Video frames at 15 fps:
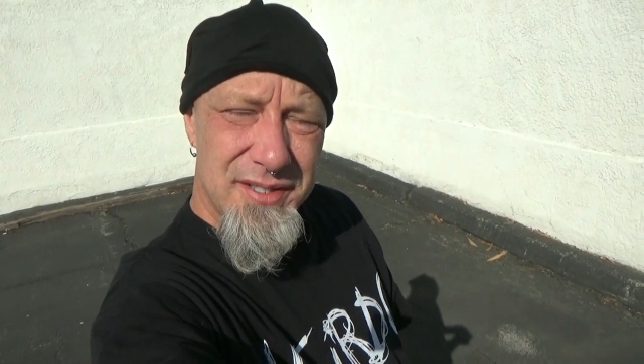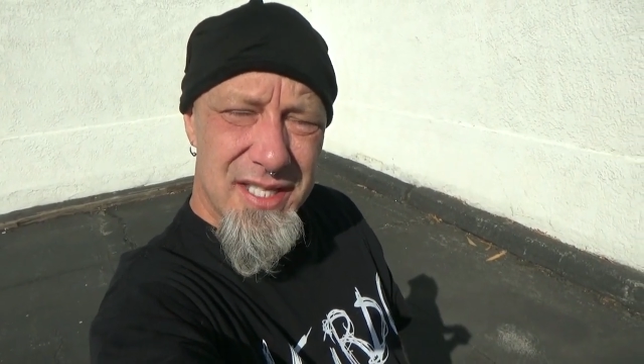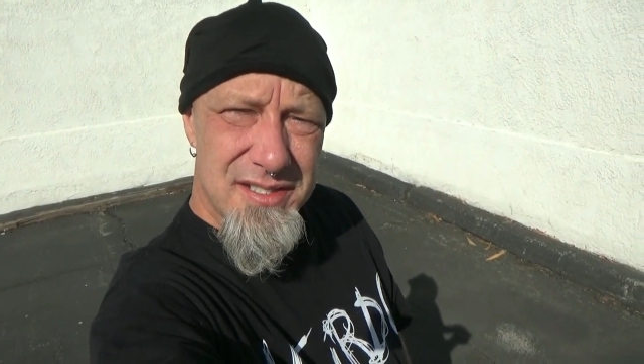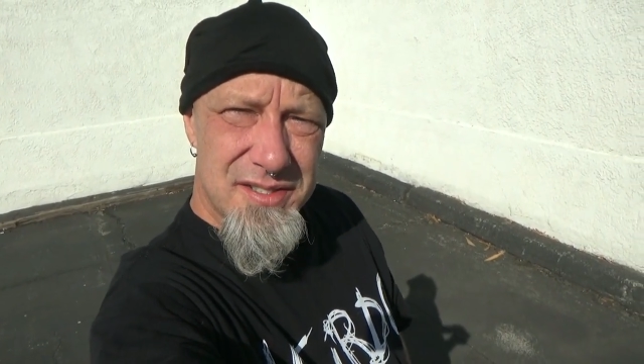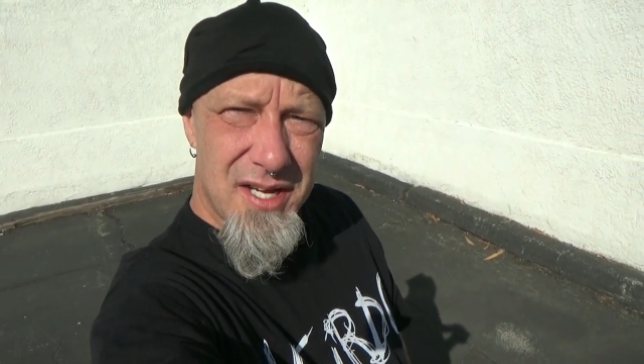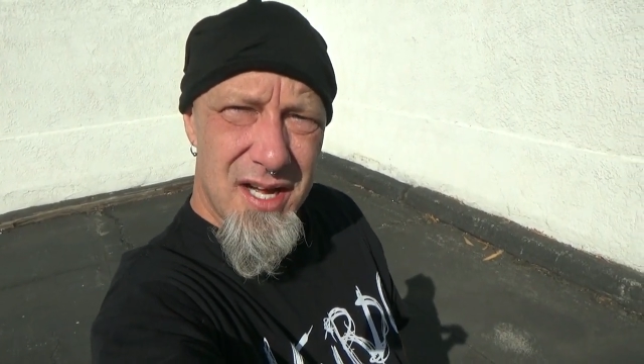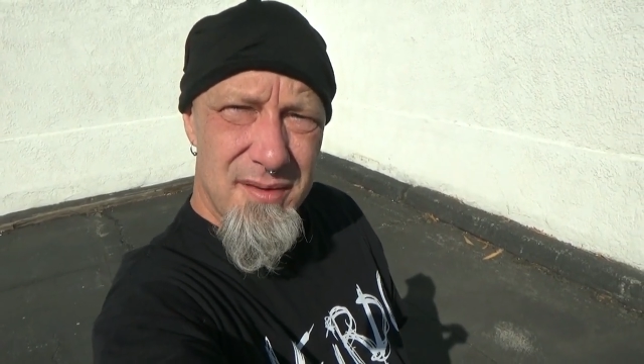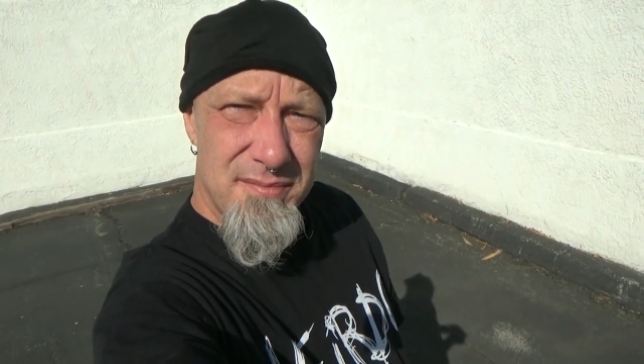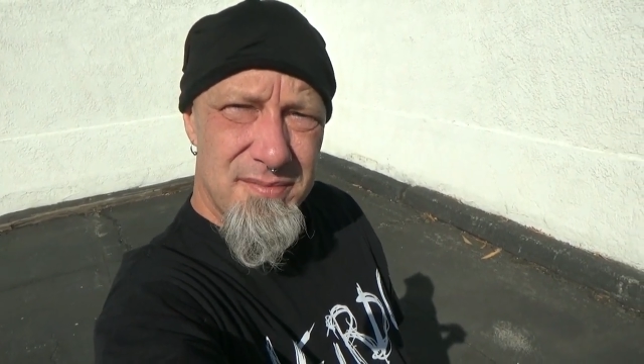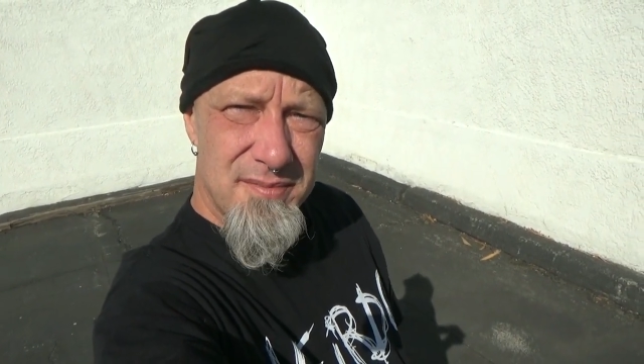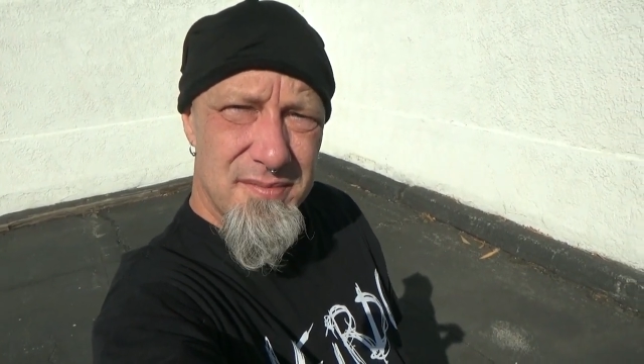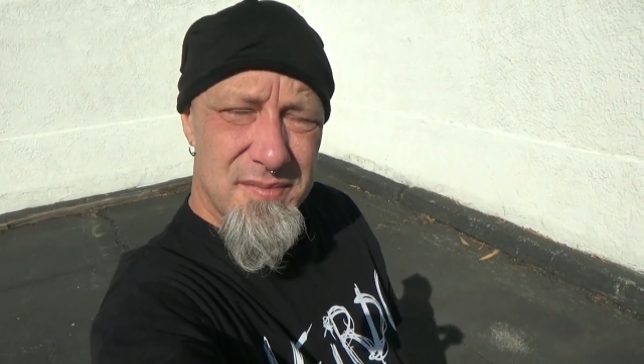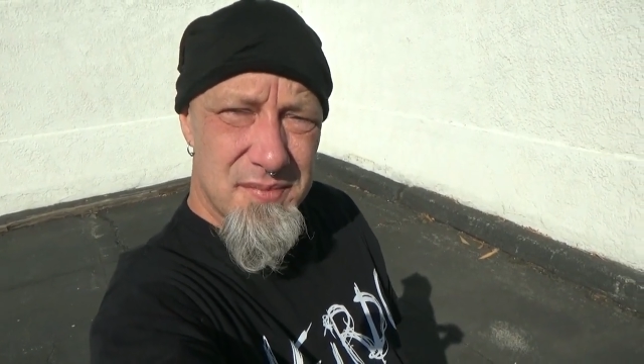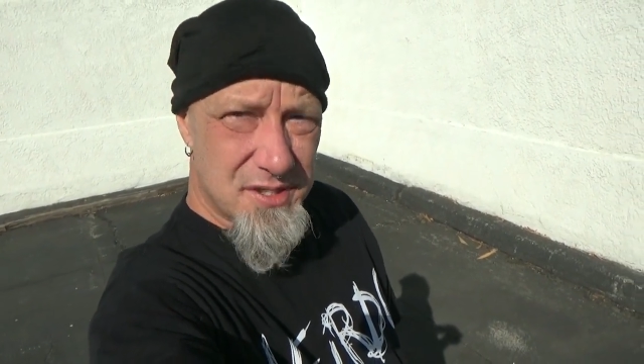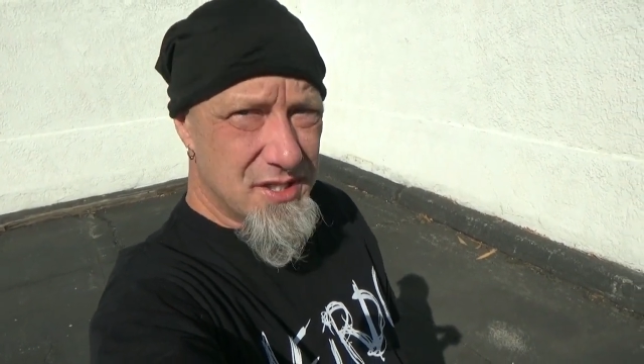next time,
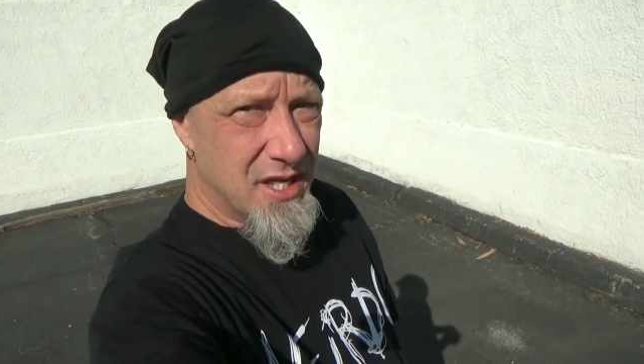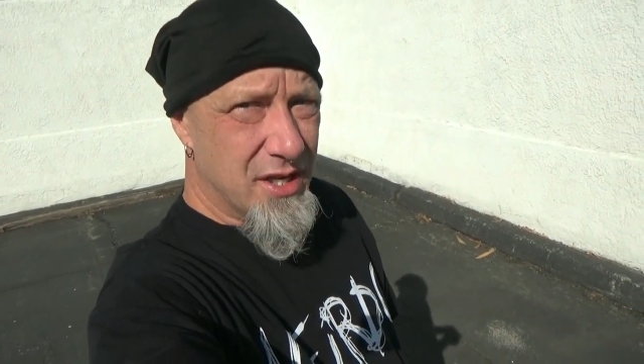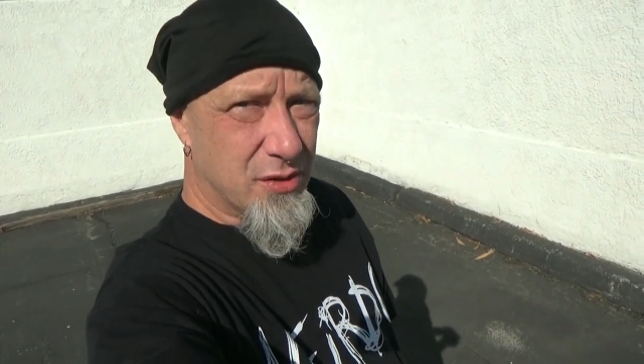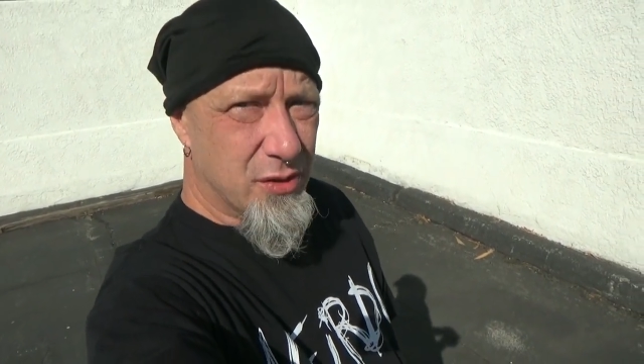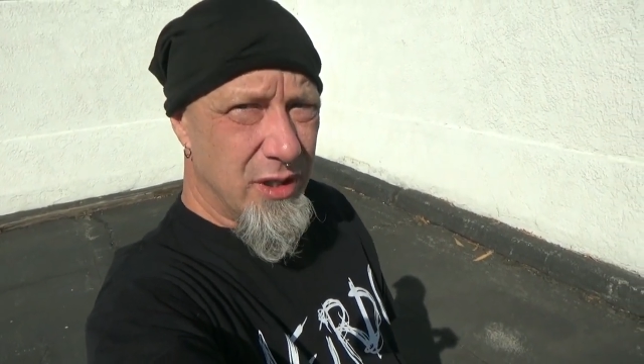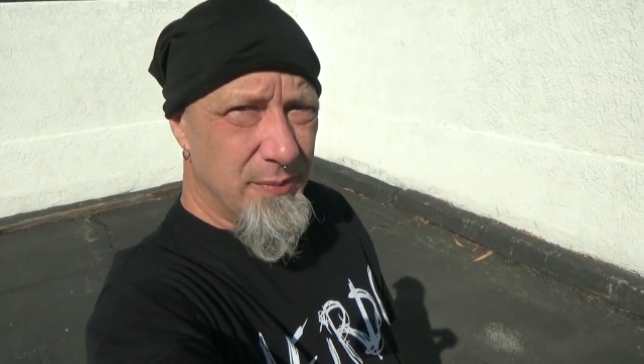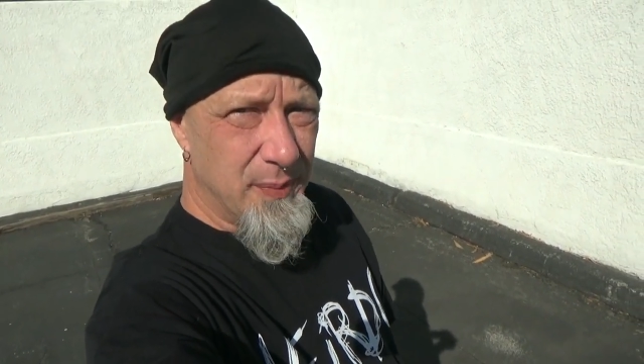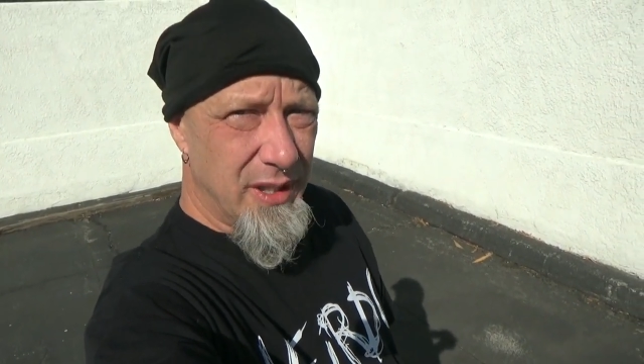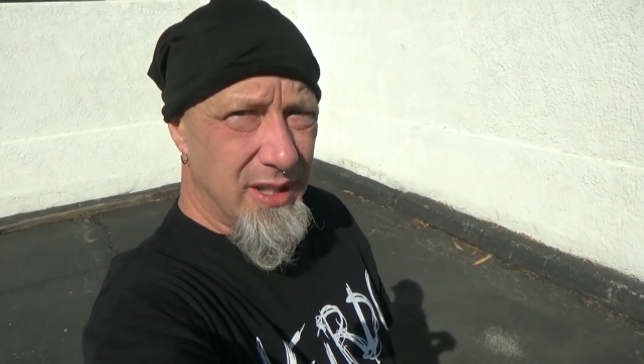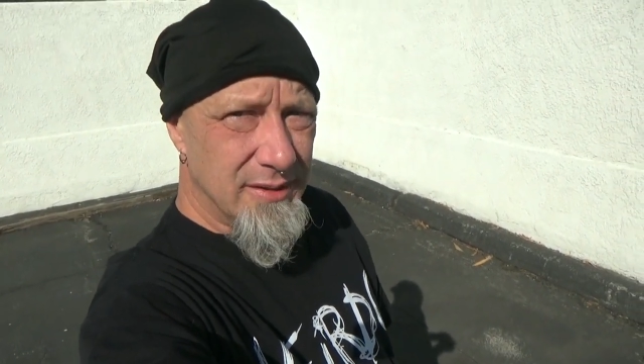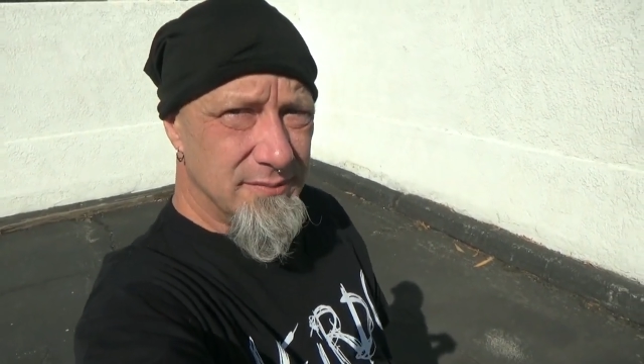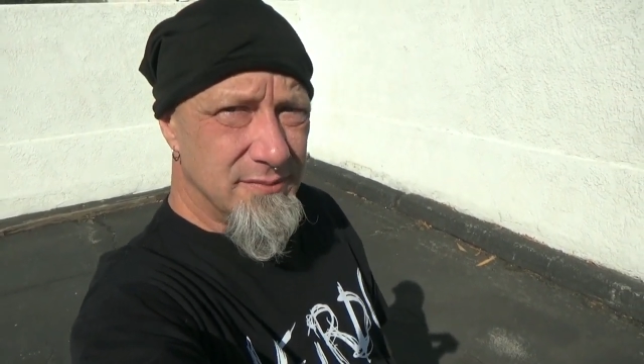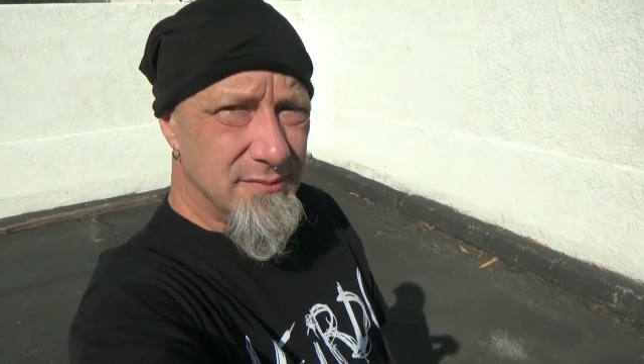stay creepy.